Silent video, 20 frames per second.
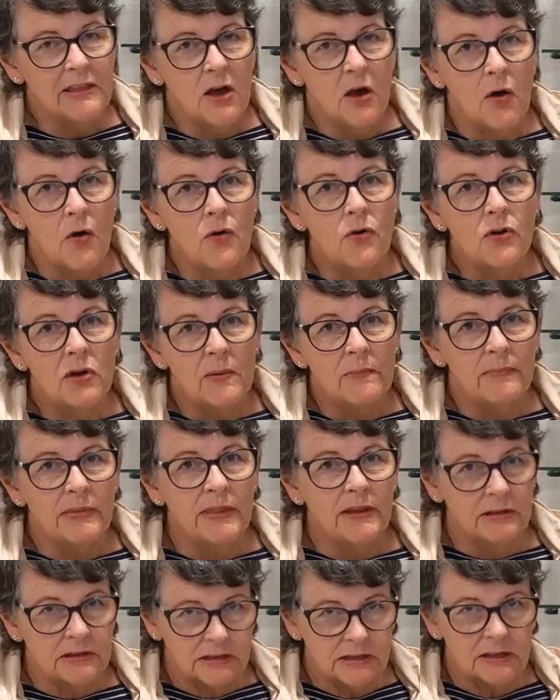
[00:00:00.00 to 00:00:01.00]
the oakum,
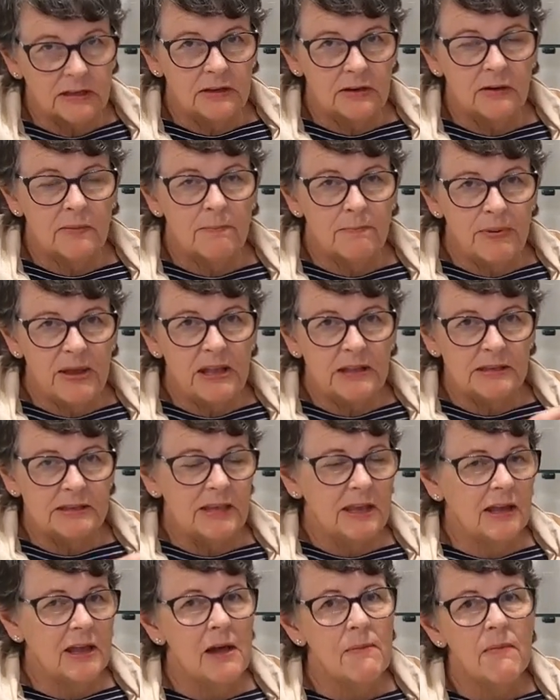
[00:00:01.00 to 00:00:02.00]
the little bits
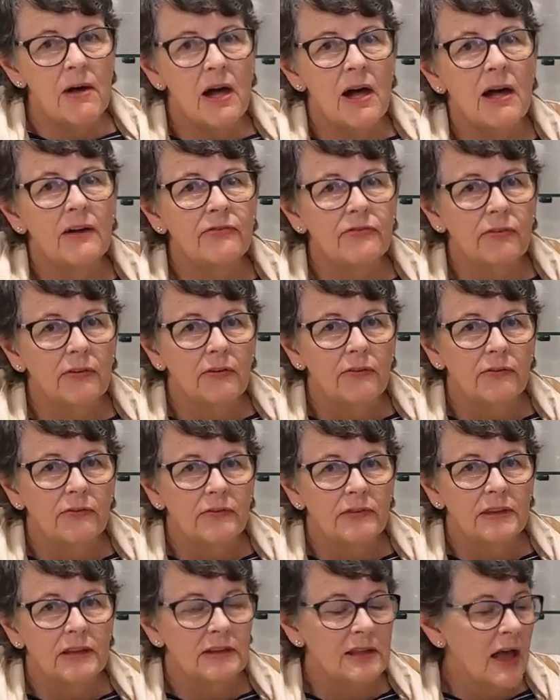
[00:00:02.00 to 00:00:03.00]
that come off
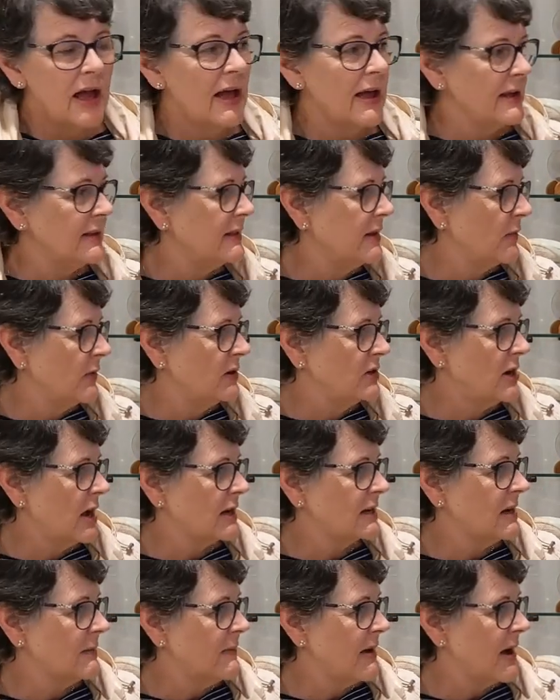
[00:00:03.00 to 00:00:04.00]
the line that we
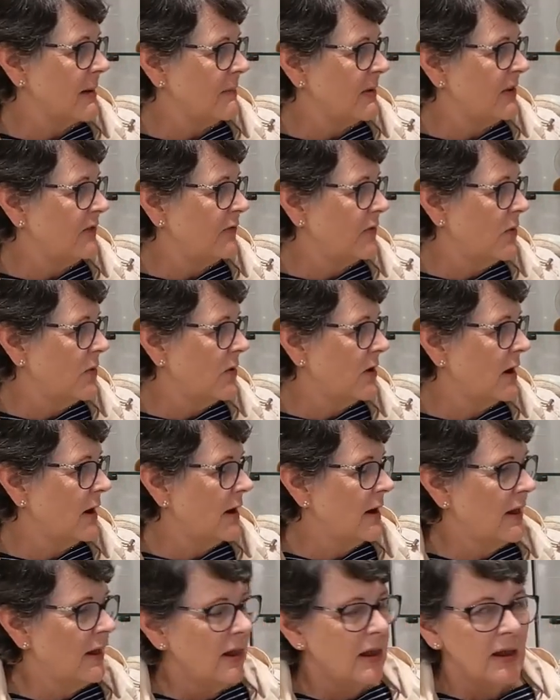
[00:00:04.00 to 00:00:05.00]
talked about
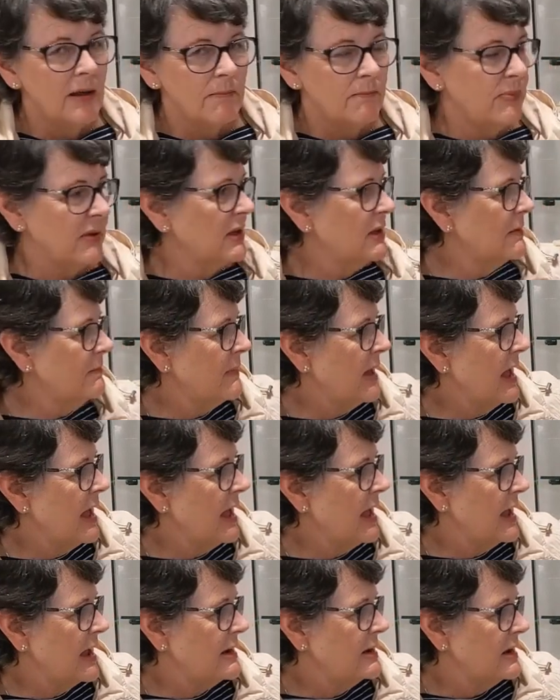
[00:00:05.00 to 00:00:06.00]
before. Bill
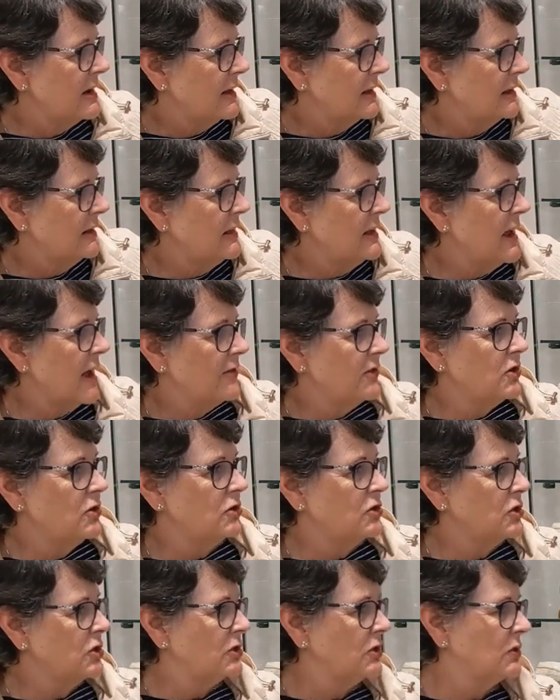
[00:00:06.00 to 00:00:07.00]
made the other
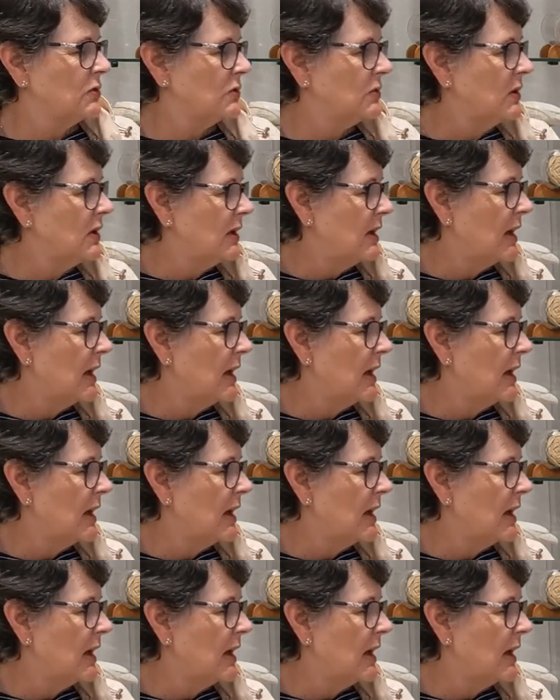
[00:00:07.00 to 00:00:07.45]
2